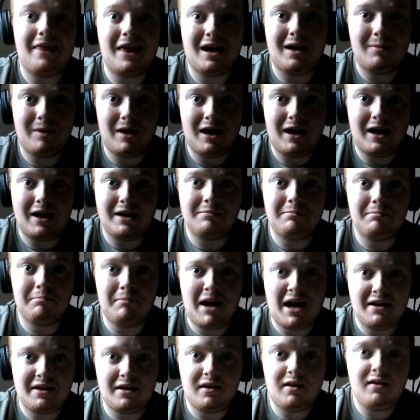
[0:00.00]
they are behind
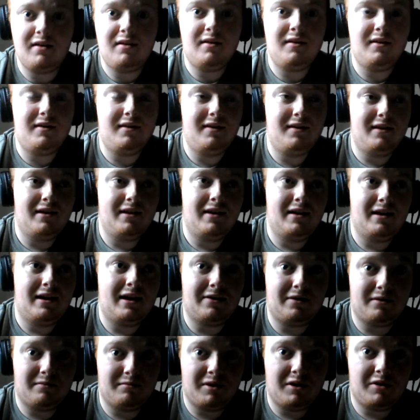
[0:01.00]
Manor
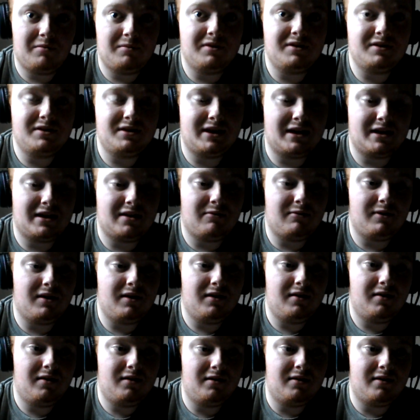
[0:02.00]
at the moment,
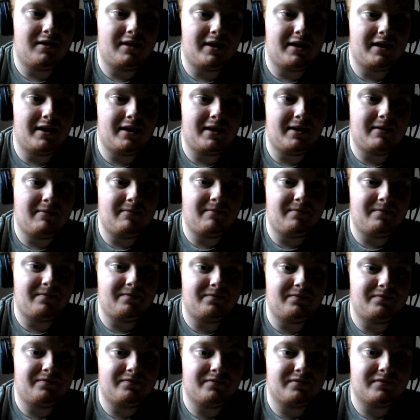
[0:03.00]
anyway.
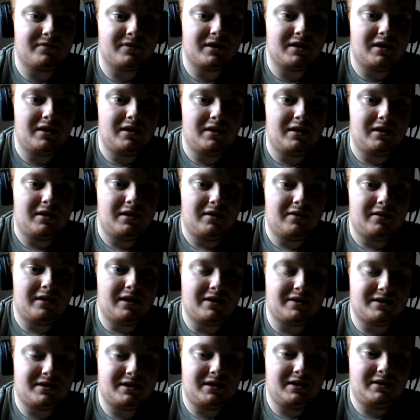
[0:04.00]

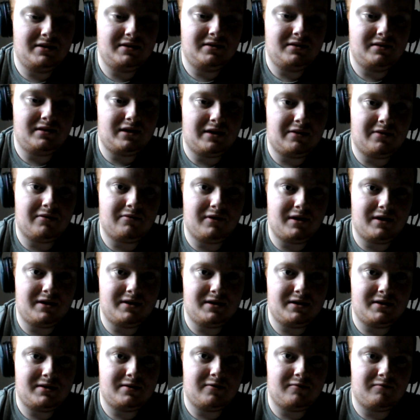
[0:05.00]
Their season, like the
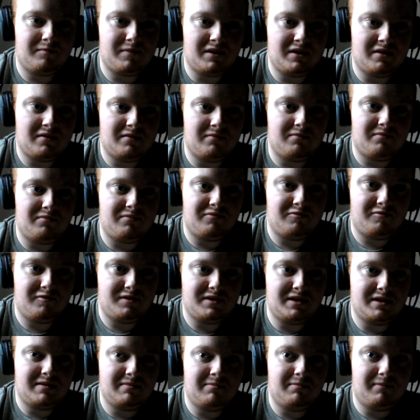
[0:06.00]
races, have been
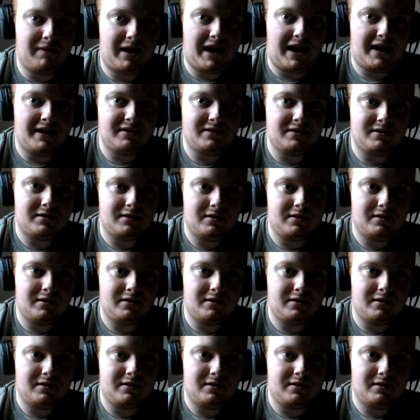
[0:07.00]
pretty bad.